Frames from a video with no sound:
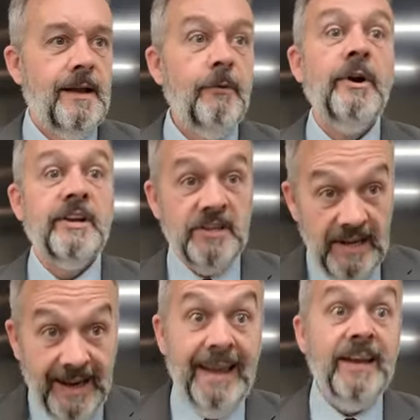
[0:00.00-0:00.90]
He wanted
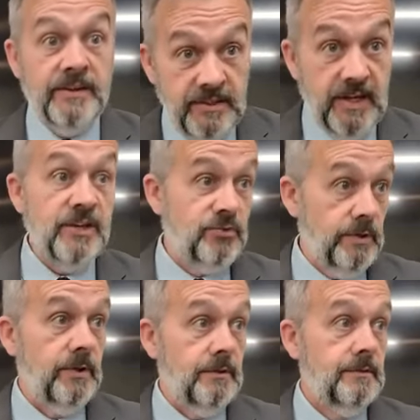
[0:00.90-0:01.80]
to end
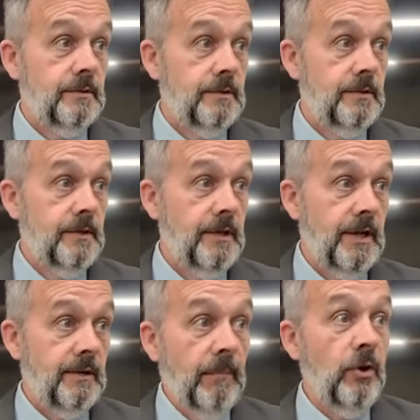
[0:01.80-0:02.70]
Israel.
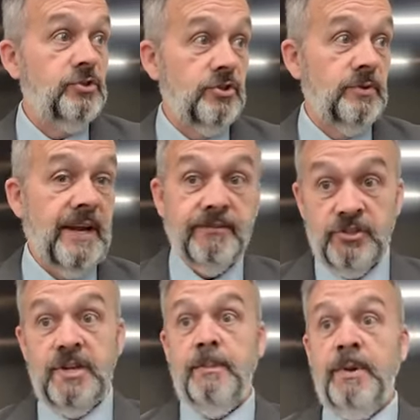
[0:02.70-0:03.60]
And Moses would have
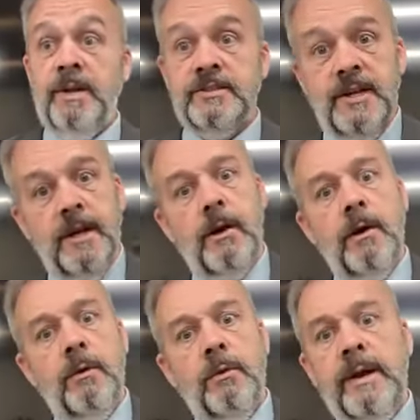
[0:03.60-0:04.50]
to step in and say,
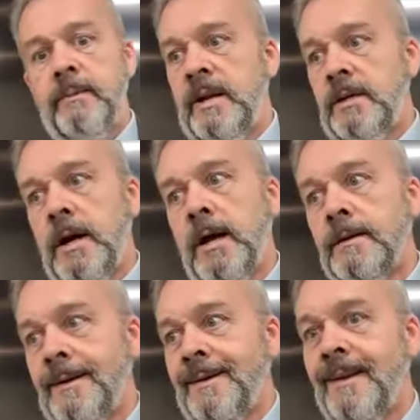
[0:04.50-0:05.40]
No, wait a minute,
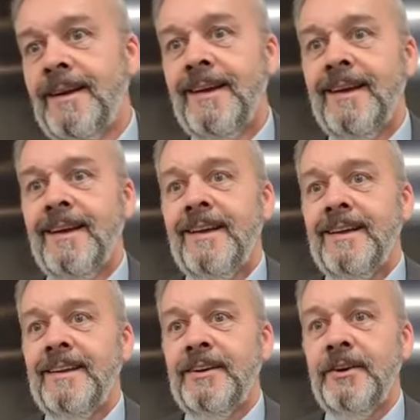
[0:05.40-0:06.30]
God. you
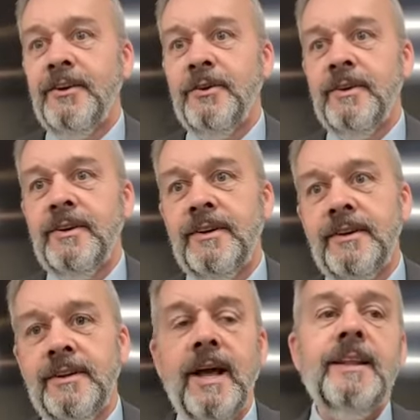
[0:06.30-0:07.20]
know,
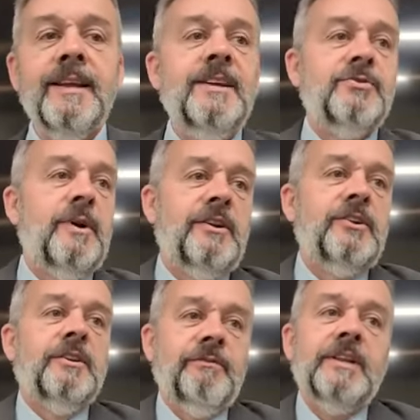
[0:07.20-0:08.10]
not that he's trying to
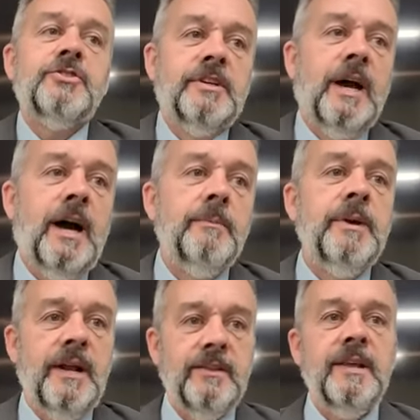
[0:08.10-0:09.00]
convince God,
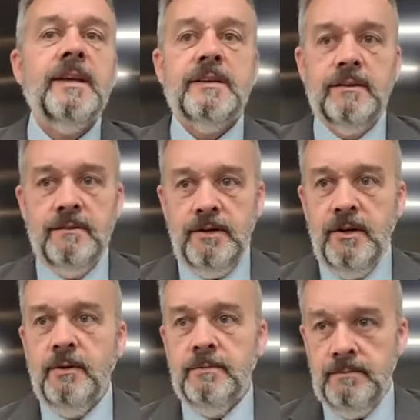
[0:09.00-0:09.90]
but I think, you
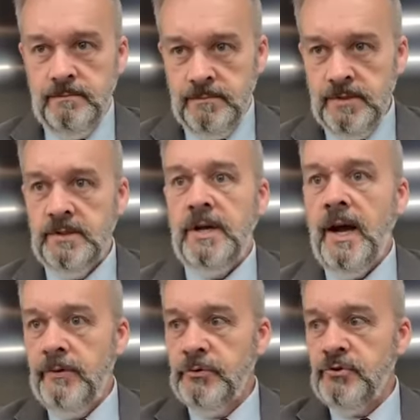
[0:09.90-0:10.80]
know,
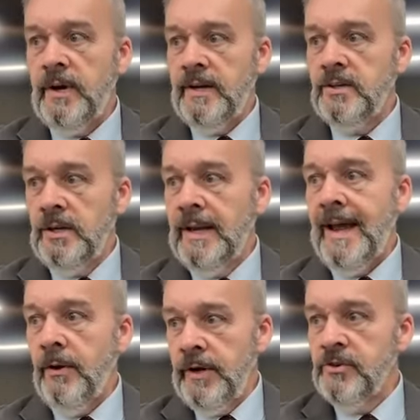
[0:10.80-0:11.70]
God was trying to
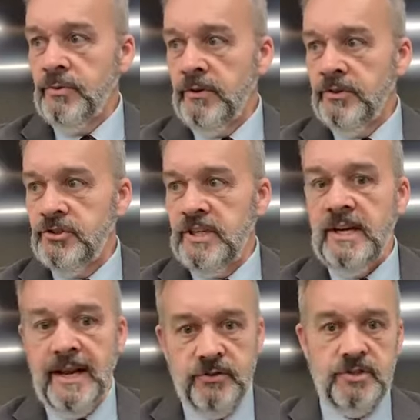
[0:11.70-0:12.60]
allow Israel to
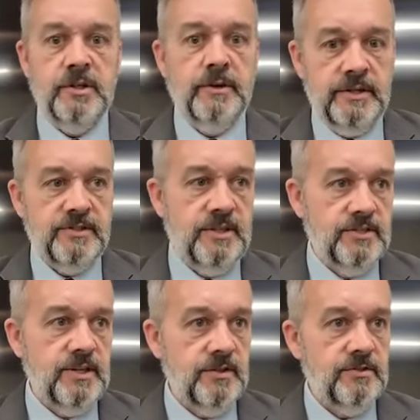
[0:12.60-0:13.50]
see how serious
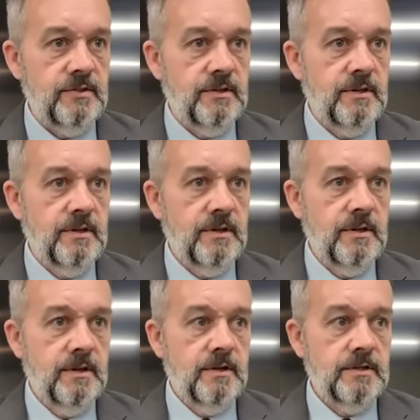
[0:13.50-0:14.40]
this is
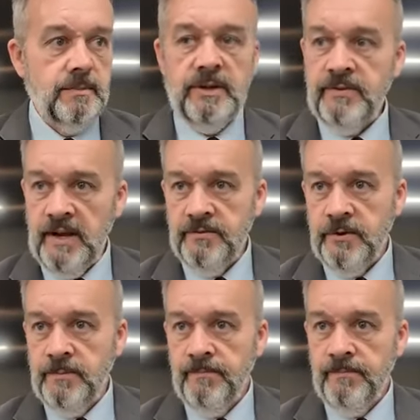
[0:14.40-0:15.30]
to be
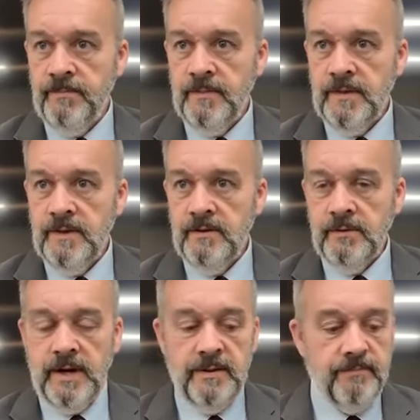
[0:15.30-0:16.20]
faithful.
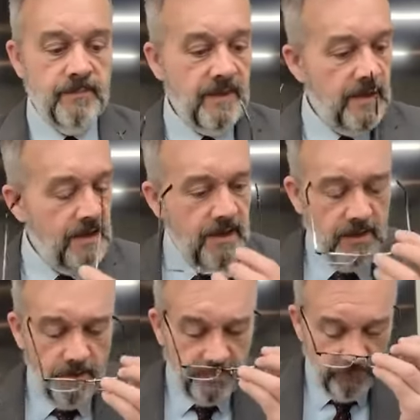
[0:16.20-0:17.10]
Right?
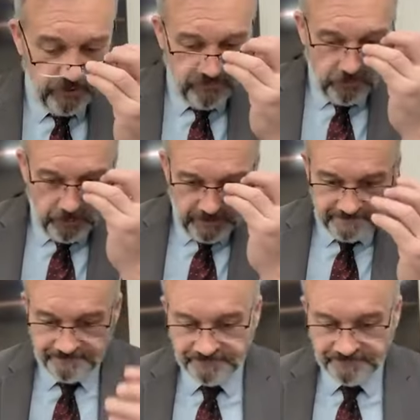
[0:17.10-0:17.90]
Look at verse 40.